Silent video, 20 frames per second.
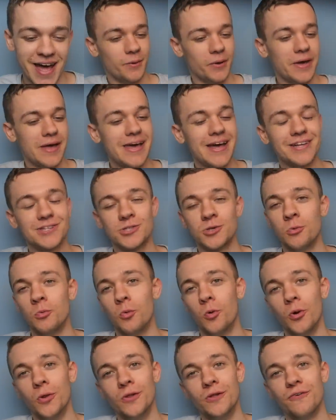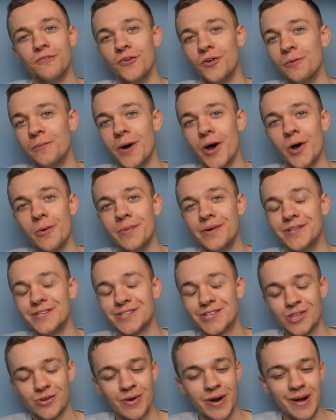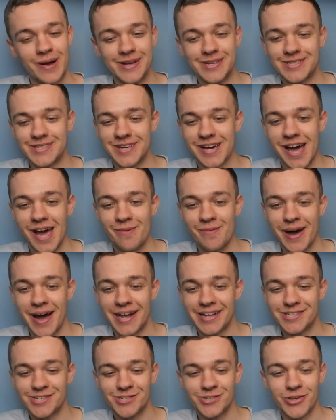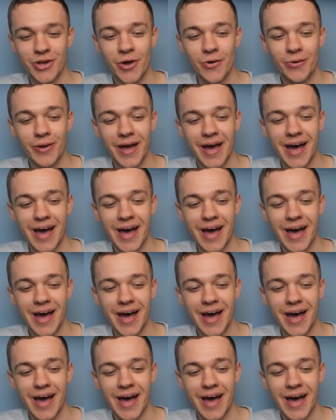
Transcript: But he had some wonderful moments throughout his time at Stoke,